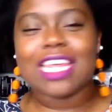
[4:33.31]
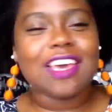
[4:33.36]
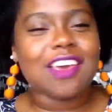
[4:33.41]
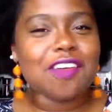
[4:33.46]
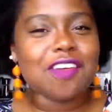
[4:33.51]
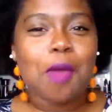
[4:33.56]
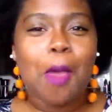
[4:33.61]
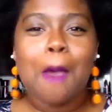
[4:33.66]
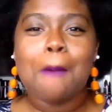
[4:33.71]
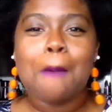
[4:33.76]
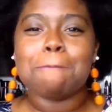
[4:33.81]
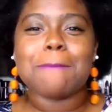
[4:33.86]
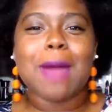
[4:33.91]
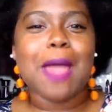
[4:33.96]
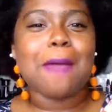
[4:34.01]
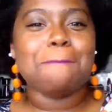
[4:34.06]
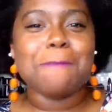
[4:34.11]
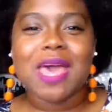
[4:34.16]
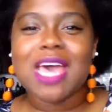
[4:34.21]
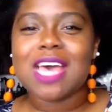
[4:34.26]
my
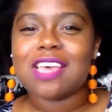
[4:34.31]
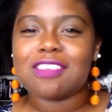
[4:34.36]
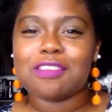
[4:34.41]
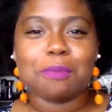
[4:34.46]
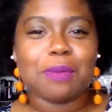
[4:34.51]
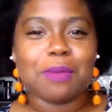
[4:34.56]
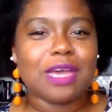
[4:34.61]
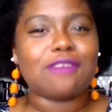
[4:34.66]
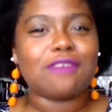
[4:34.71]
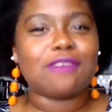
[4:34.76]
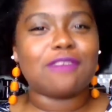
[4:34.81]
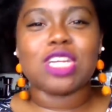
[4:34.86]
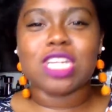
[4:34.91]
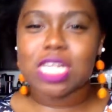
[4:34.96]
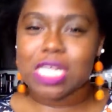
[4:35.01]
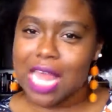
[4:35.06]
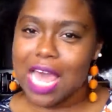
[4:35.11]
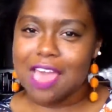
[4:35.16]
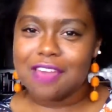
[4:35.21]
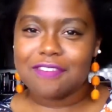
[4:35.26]
best beverage
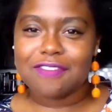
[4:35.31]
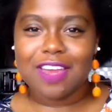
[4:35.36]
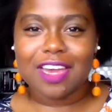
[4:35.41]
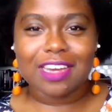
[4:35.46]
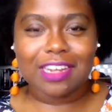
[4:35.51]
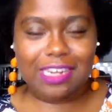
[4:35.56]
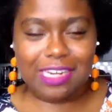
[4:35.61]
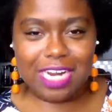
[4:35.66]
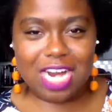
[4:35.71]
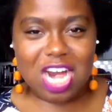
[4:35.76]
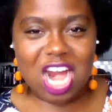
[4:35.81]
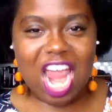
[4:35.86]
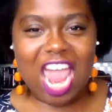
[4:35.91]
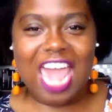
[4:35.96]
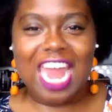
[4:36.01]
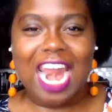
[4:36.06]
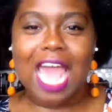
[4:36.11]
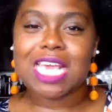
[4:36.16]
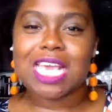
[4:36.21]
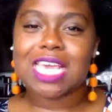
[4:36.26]
life out here, and I
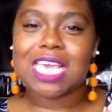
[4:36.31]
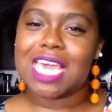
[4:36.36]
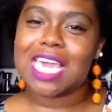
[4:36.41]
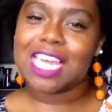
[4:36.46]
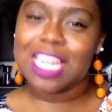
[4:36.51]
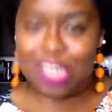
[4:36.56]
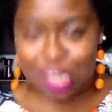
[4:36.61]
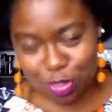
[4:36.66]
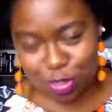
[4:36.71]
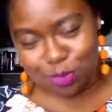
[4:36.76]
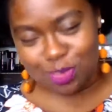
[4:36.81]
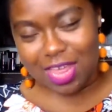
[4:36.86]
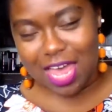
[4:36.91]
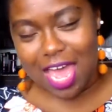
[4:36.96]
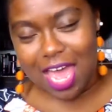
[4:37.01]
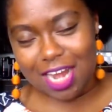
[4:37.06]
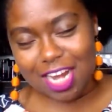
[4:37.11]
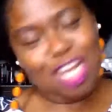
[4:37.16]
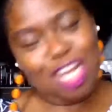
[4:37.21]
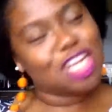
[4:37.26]
can't do that
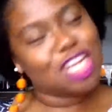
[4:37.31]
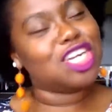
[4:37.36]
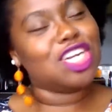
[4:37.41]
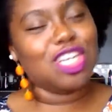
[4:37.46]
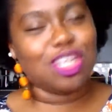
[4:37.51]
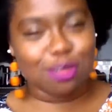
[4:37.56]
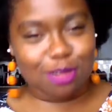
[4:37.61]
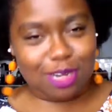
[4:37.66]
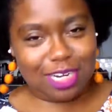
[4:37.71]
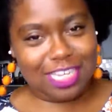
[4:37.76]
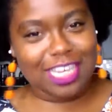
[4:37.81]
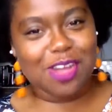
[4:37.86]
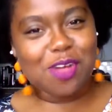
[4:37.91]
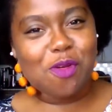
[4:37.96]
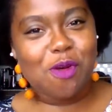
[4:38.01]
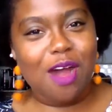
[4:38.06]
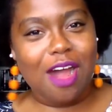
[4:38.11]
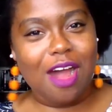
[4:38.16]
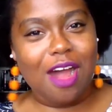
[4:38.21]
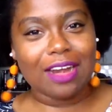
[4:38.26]
drinking
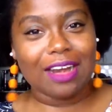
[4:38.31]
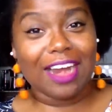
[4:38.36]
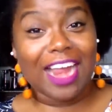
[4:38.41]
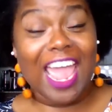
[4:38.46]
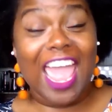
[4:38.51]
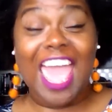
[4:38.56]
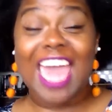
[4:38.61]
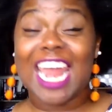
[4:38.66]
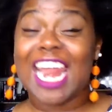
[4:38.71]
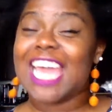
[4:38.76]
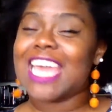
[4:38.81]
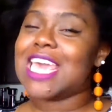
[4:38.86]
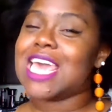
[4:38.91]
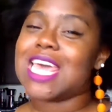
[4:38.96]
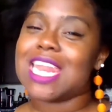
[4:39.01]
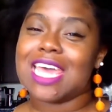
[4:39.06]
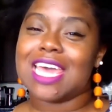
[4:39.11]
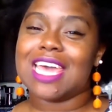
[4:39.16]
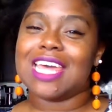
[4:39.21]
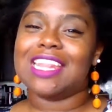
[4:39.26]
water. And I get
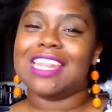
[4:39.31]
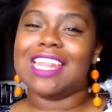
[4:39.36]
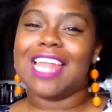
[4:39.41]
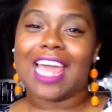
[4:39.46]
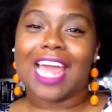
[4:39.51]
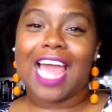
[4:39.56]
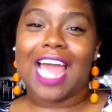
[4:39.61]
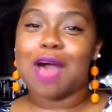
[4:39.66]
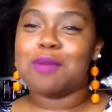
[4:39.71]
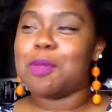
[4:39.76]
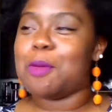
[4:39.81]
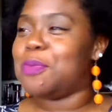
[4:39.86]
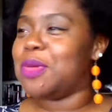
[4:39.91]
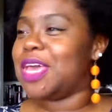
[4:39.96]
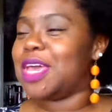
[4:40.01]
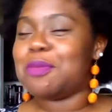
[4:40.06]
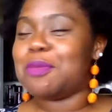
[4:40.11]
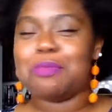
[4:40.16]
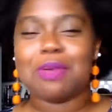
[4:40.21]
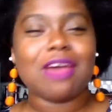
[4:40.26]
it. Like, I'm a big
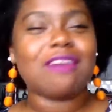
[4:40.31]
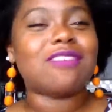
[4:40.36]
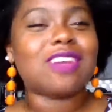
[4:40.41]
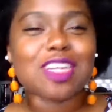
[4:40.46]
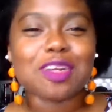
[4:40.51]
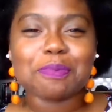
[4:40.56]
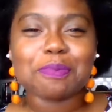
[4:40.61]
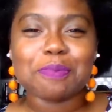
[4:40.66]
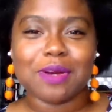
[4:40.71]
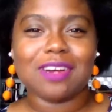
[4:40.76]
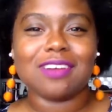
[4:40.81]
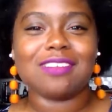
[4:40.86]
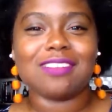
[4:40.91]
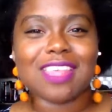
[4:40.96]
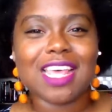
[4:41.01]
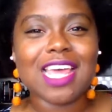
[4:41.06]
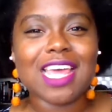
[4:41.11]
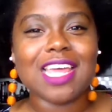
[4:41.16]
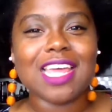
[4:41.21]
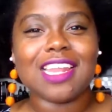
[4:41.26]
beverage person.